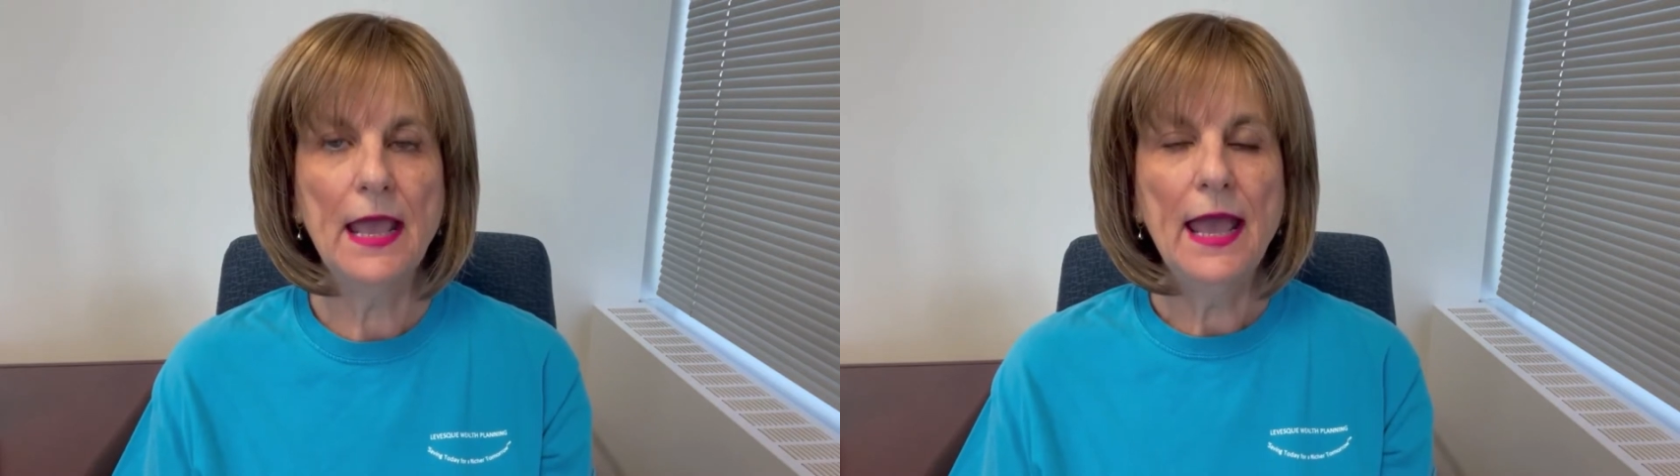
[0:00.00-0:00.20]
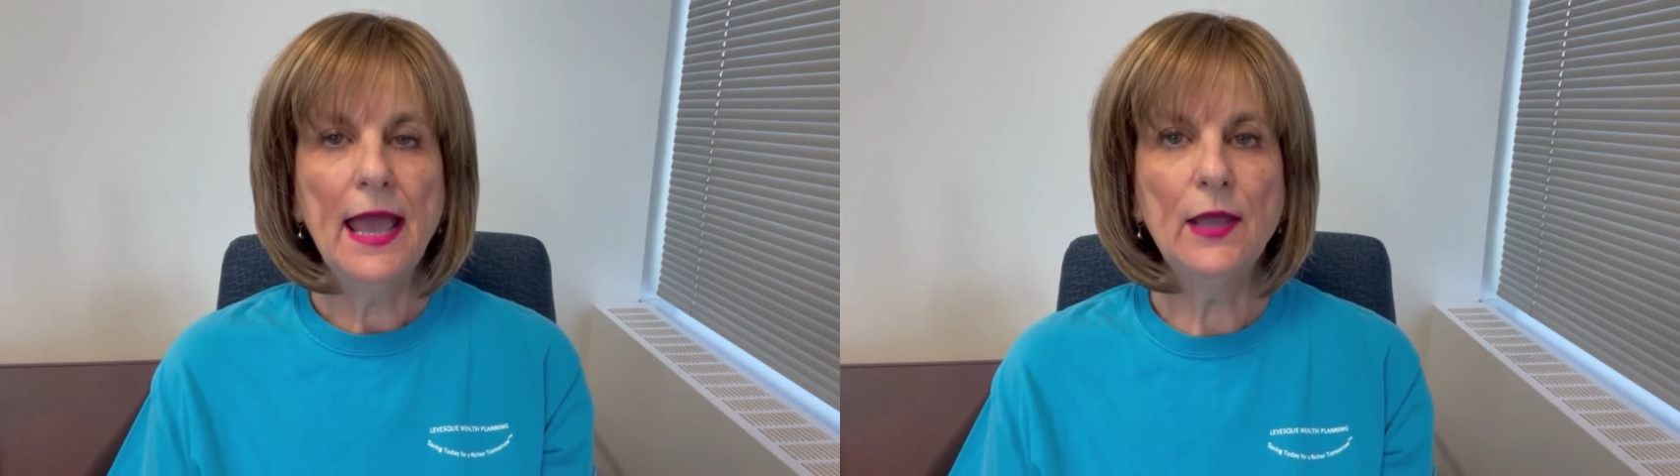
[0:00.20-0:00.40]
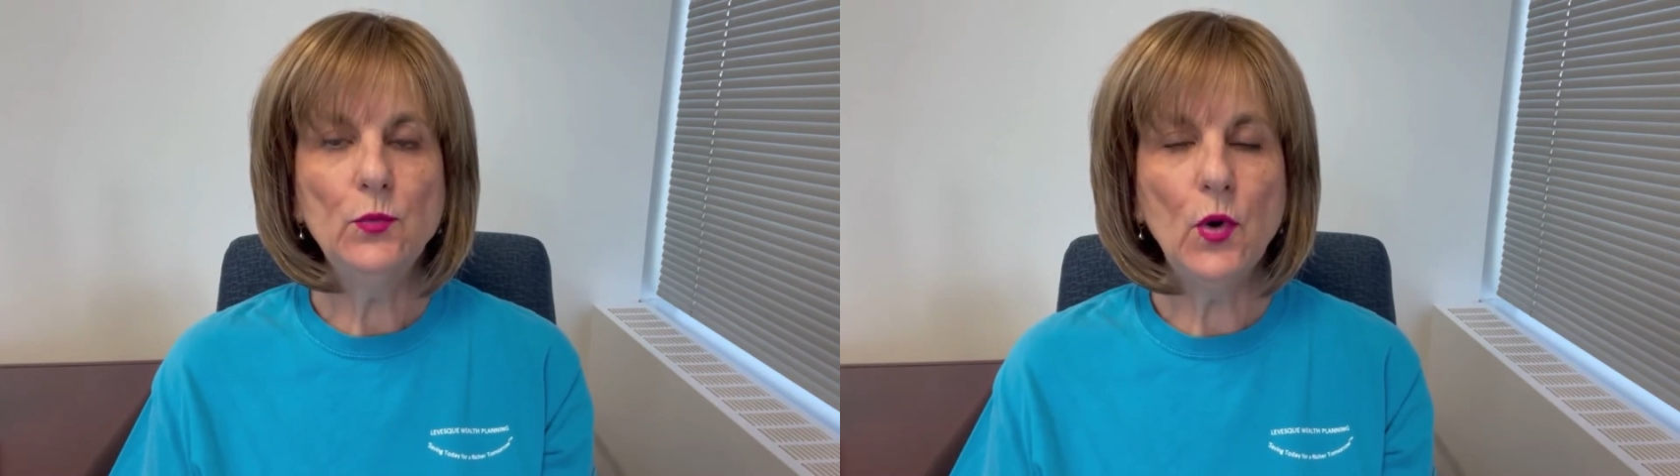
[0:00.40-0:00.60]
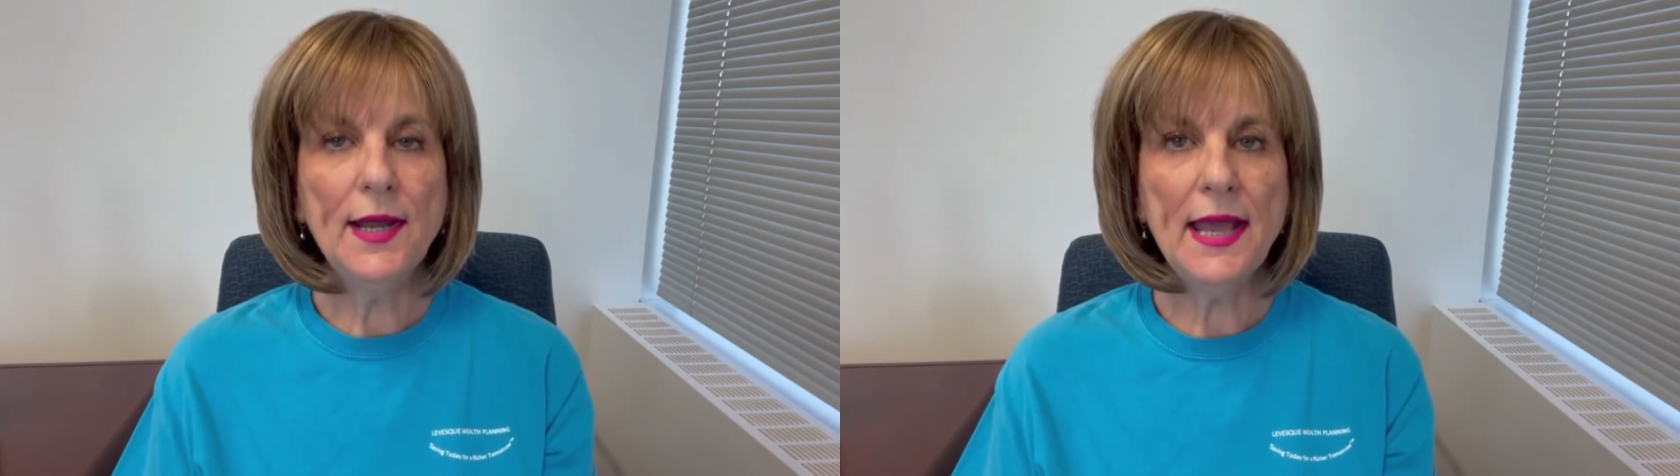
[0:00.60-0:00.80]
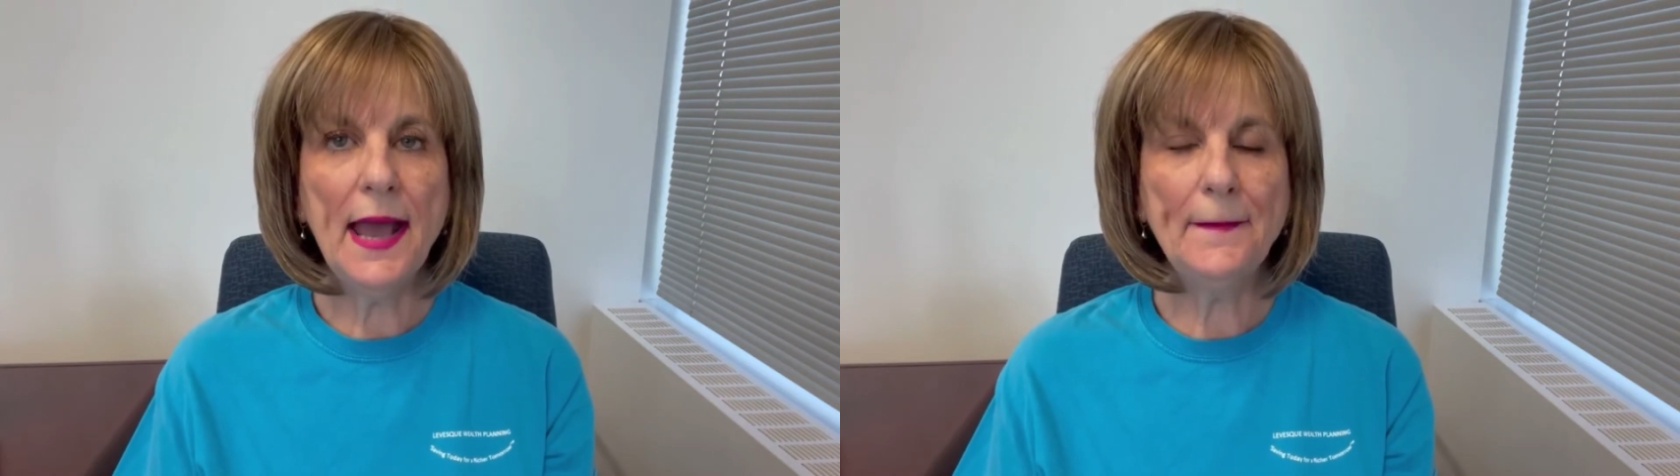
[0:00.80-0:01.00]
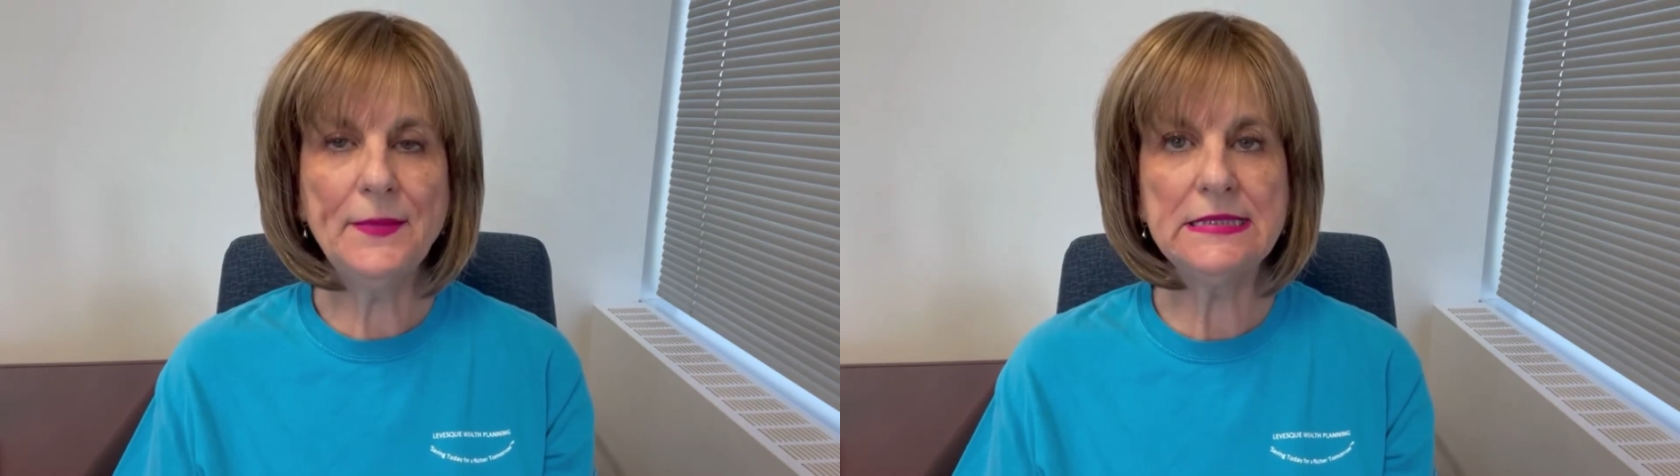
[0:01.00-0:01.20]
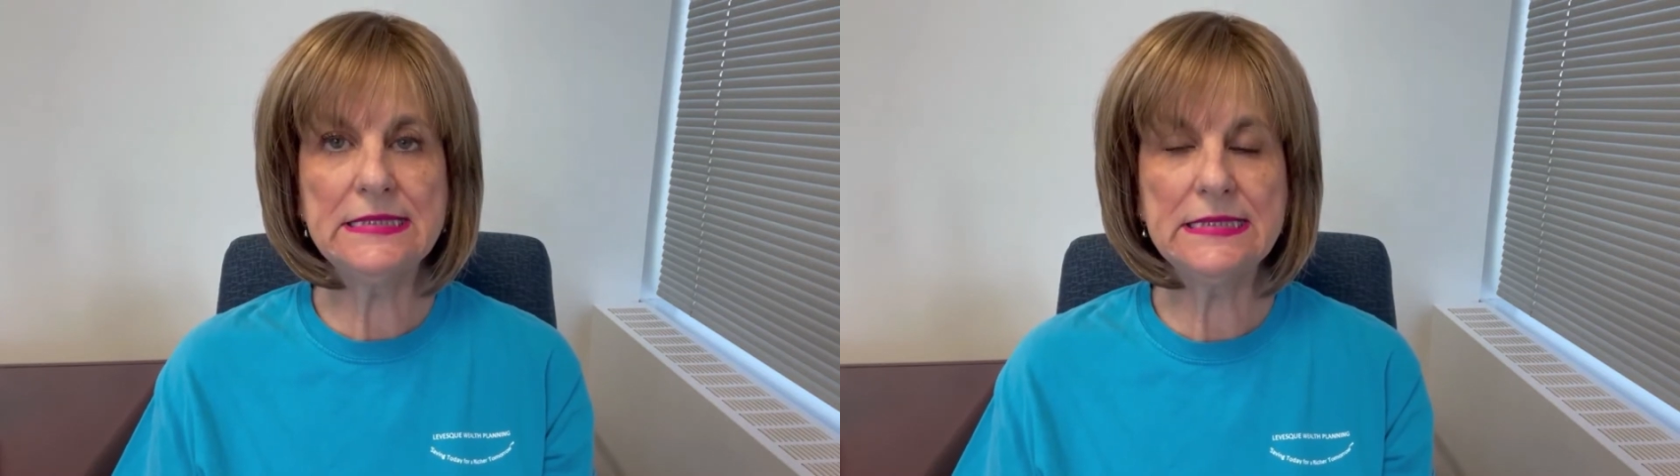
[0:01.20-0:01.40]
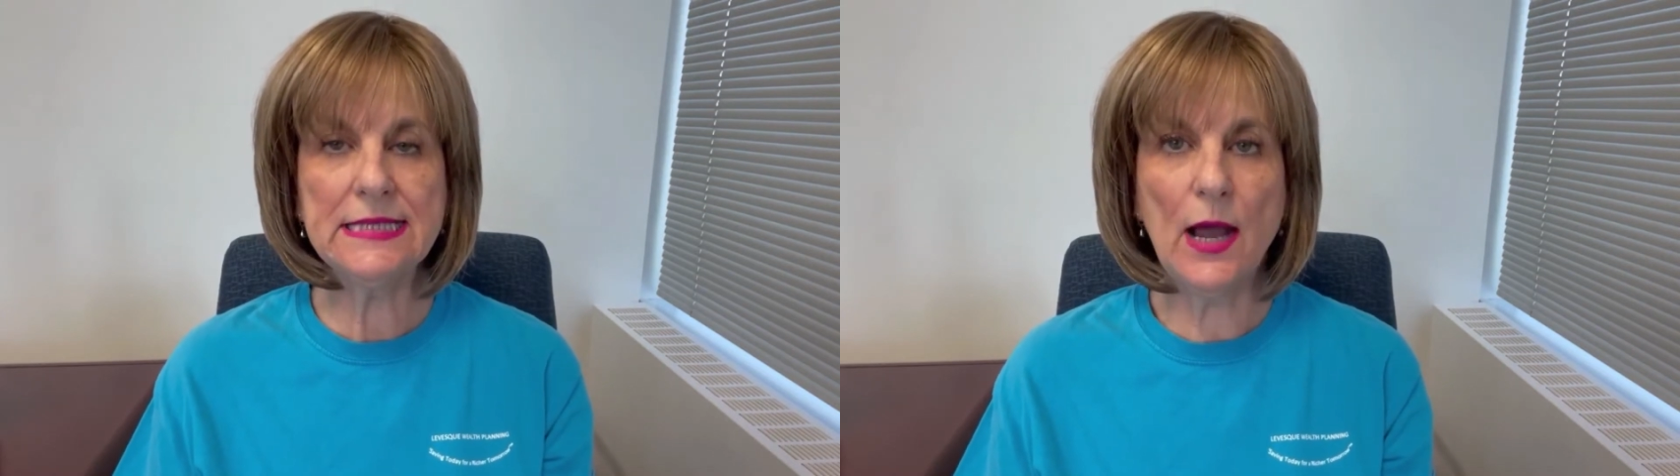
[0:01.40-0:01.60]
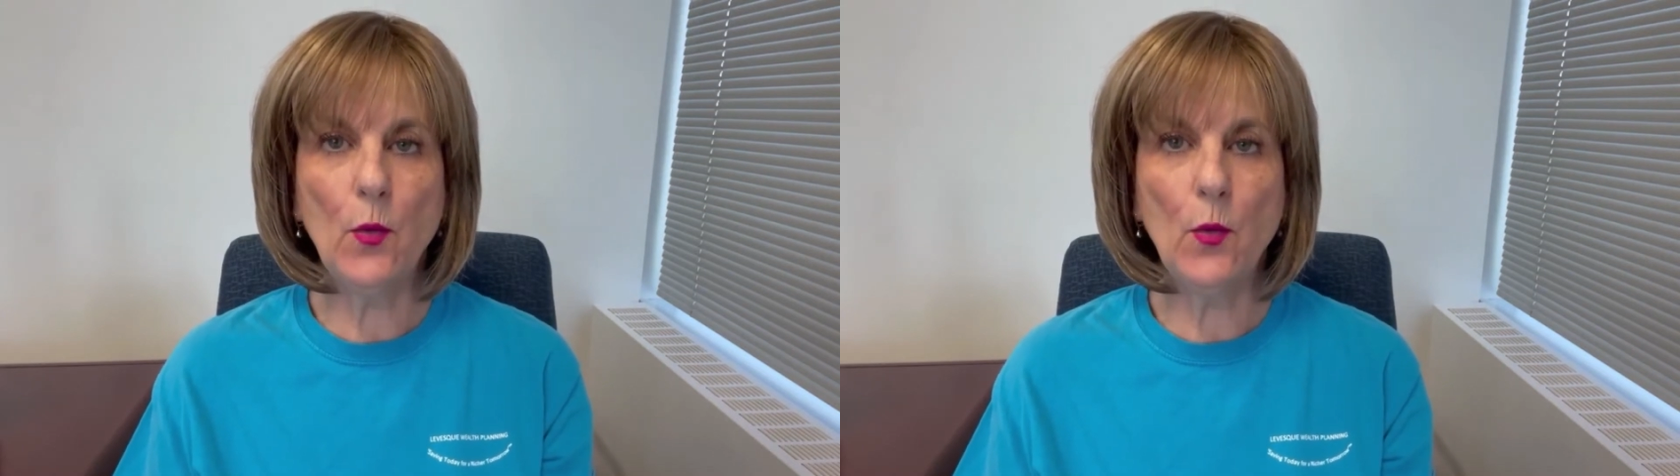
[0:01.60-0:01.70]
And what happens is that